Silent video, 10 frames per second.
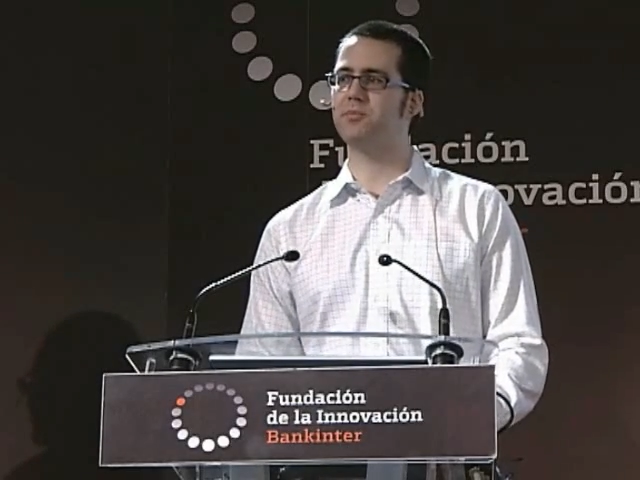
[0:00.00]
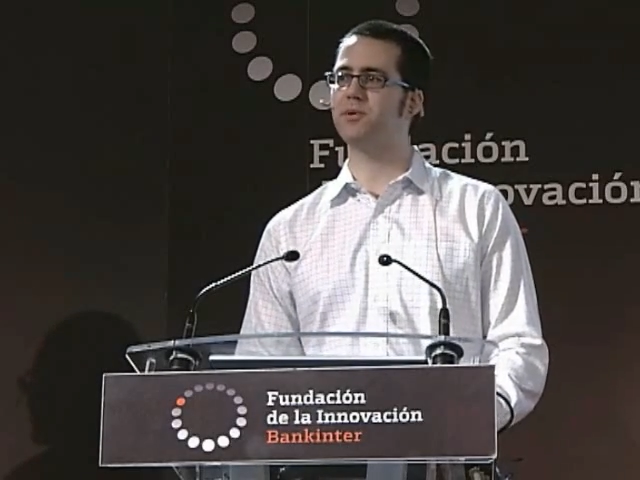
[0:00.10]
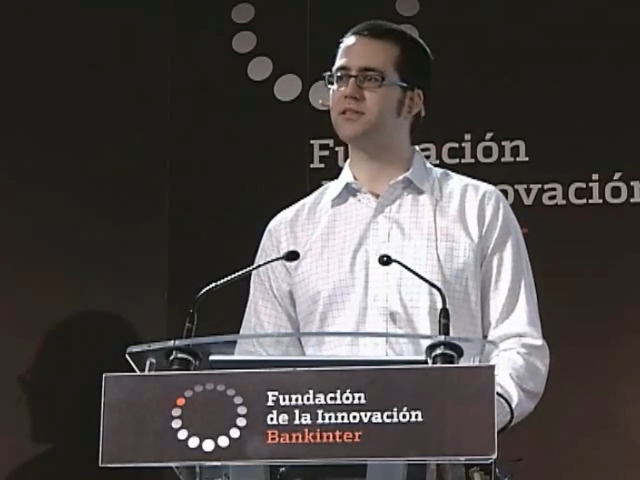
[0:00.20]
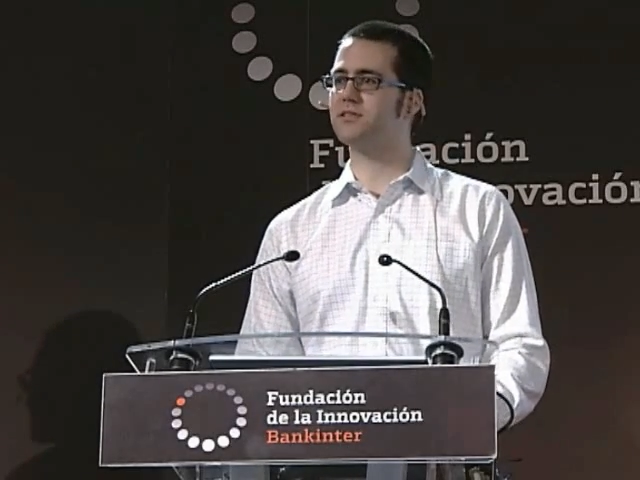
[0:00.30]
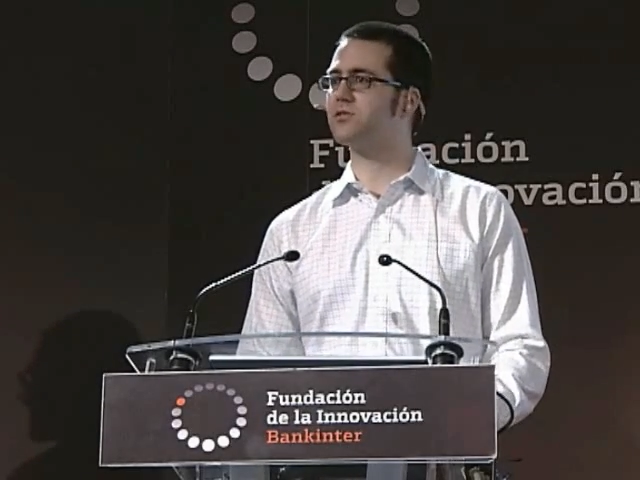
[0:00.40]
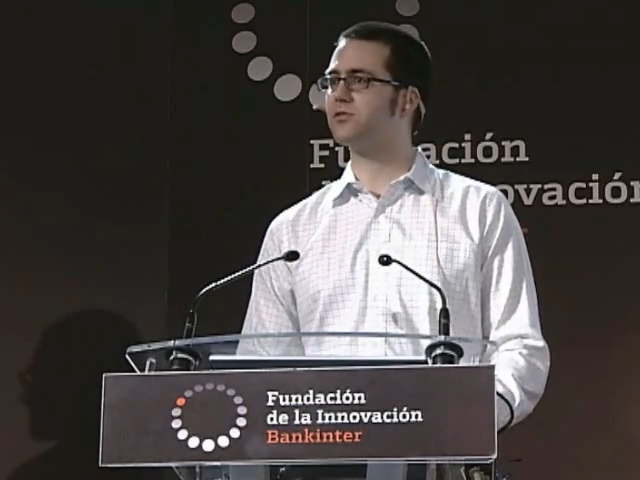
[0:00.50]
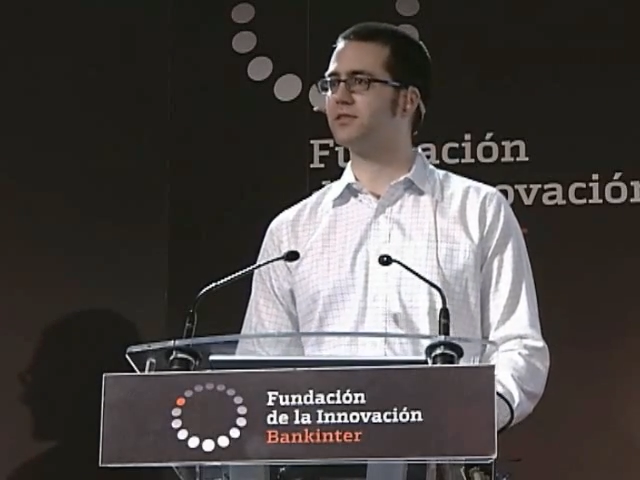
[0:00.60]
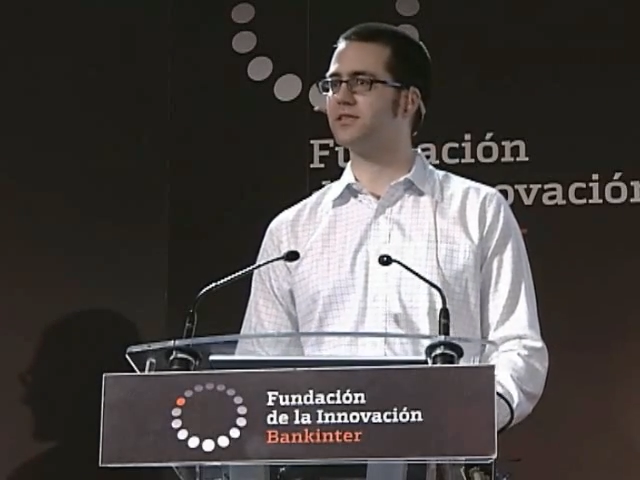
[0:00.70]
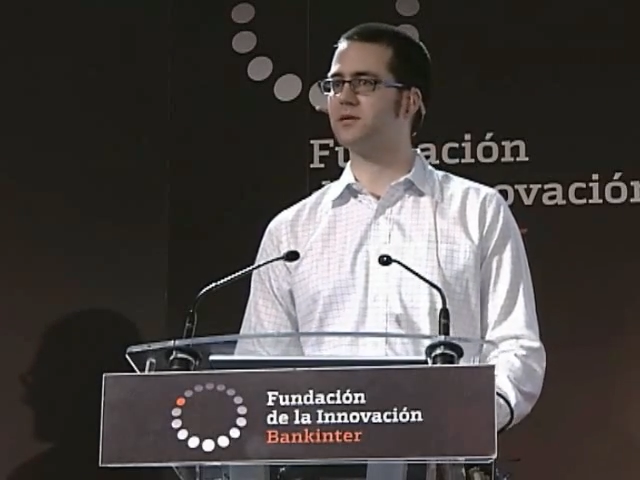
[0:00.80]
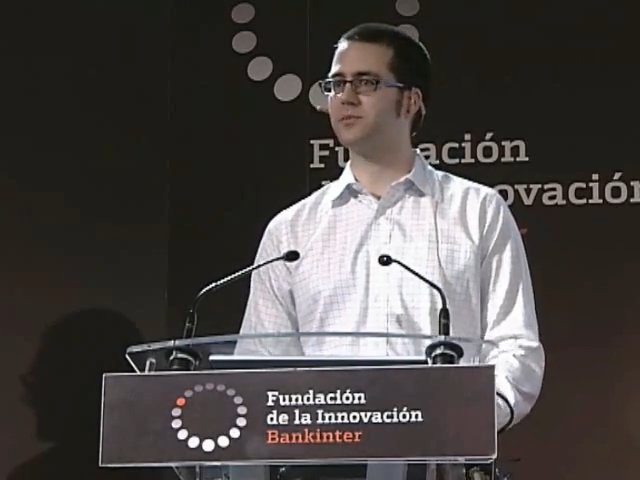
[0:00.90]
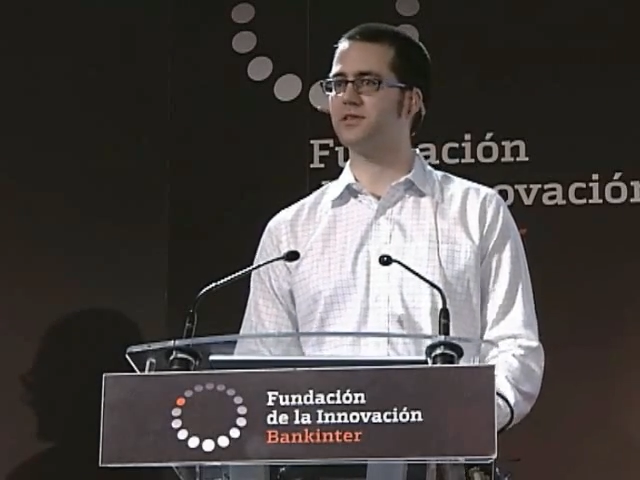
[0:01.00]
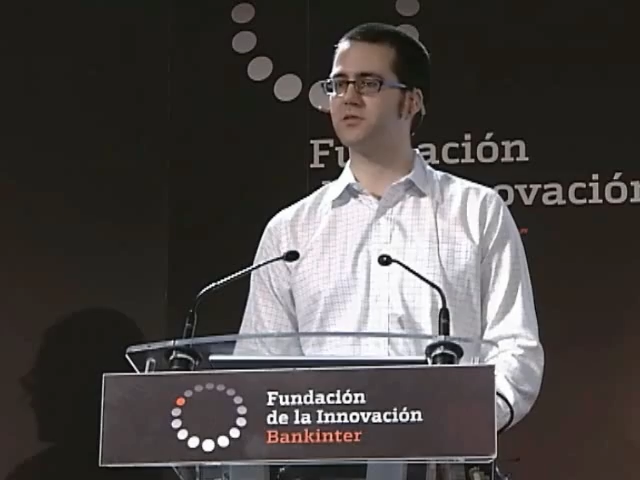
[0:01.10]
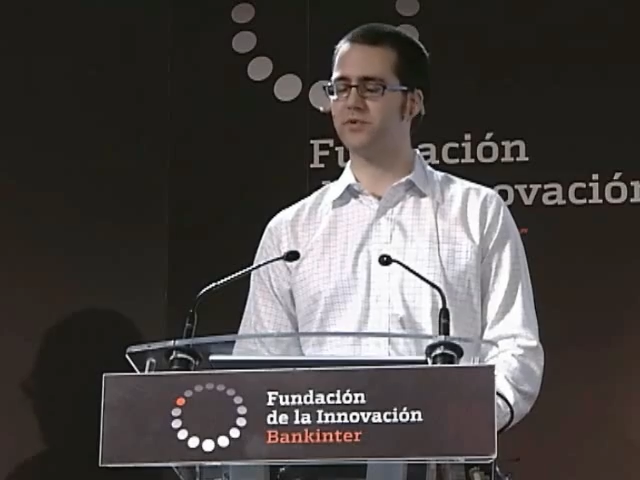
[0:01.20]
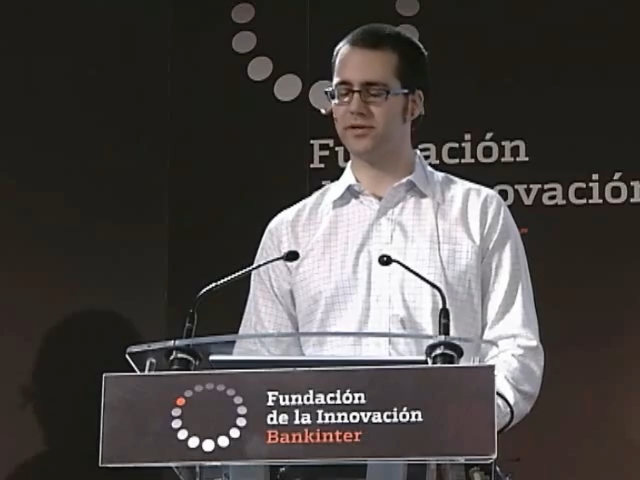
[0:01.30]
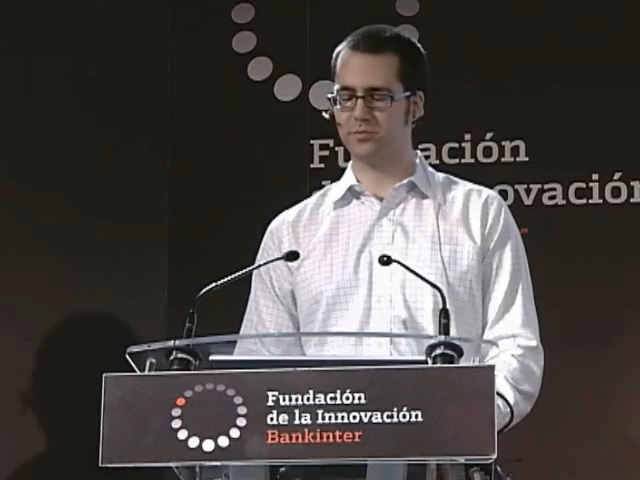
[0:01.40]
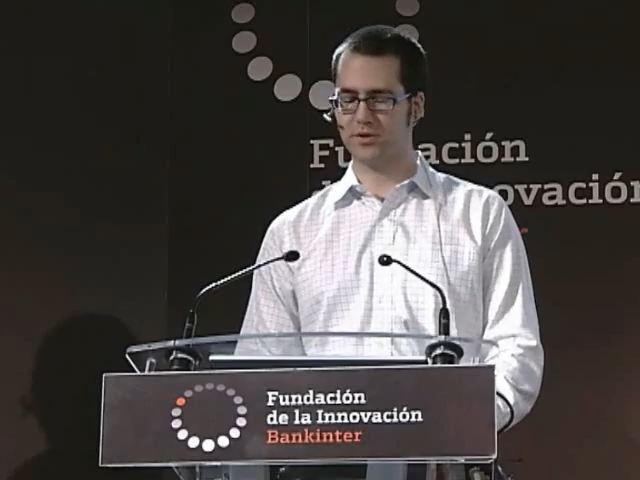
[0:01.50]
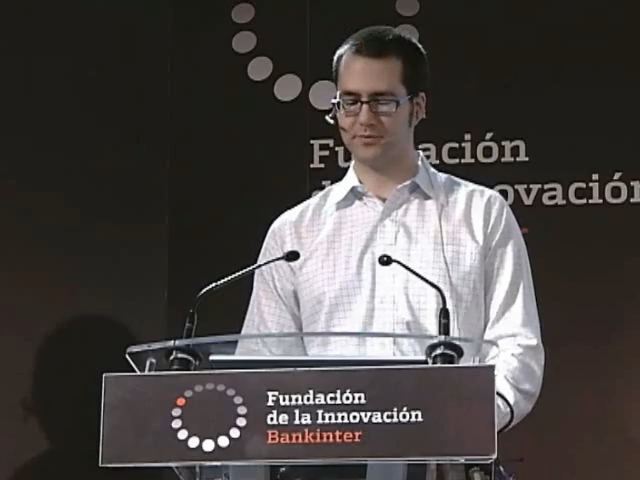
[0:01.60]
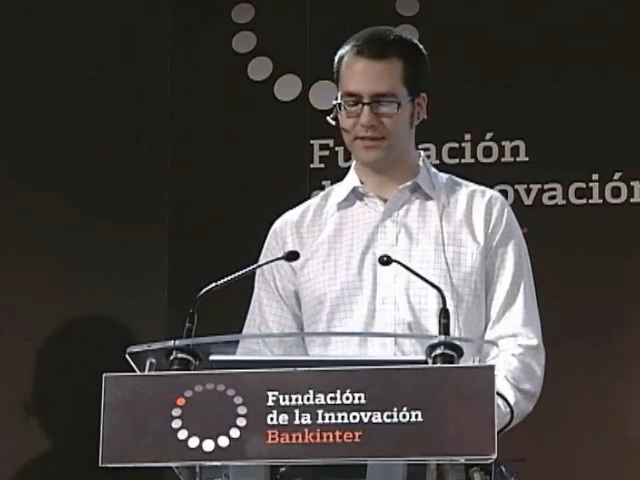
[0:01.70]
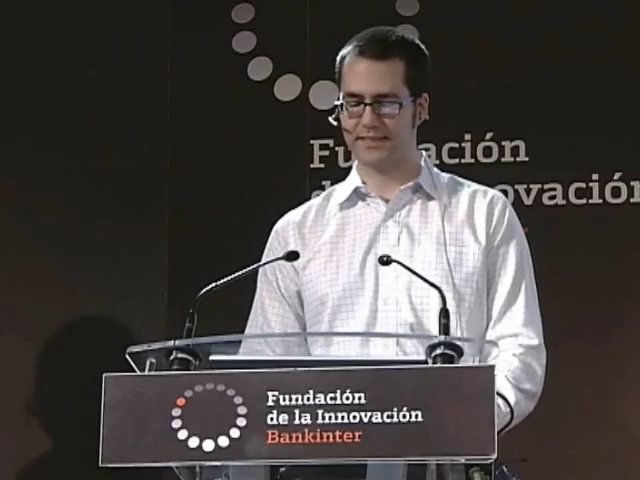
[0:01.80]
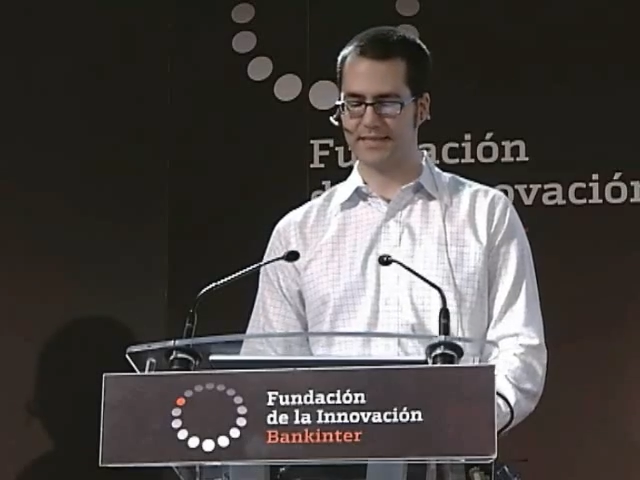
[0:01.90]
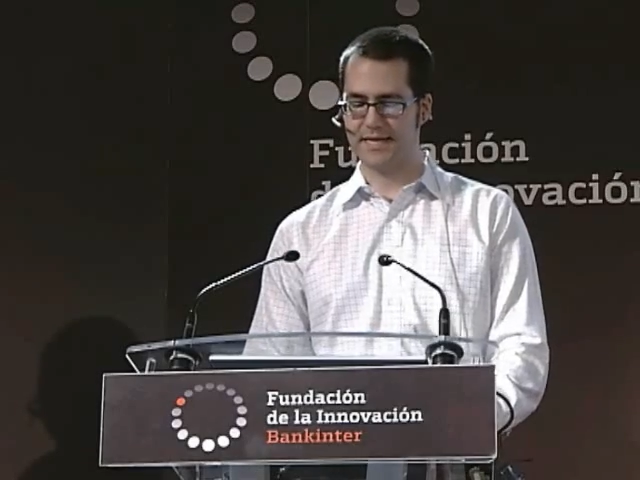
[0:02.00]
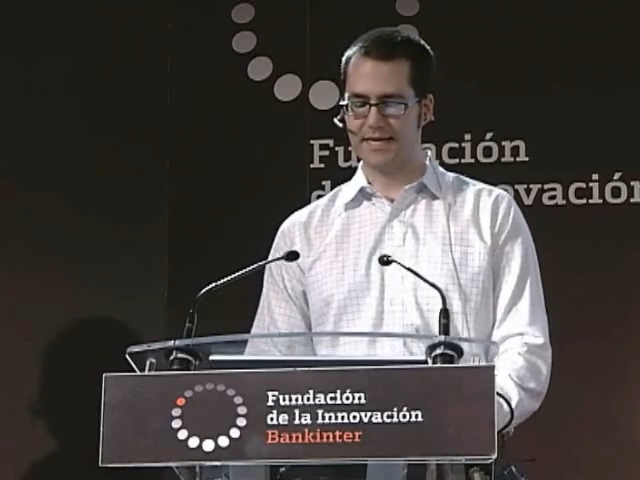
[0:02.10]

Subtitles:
but it's certainly something that's very prevalent.